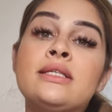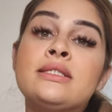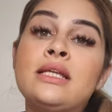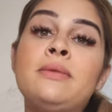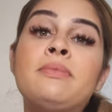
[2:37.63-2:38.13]

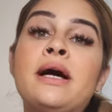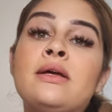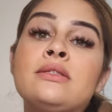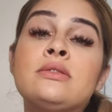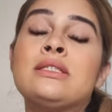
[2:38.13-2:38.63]
sleep
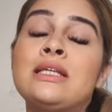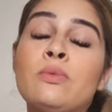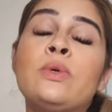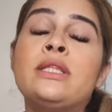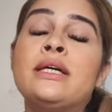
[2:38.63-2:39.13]
us sleep
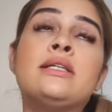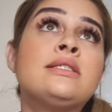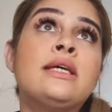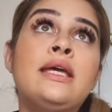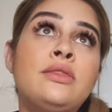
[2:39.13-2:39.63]
with us
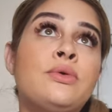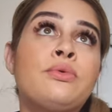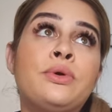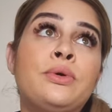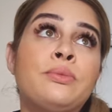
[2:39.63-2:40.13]
in the
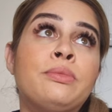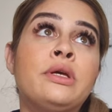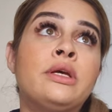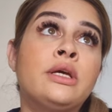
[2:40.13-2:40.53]
room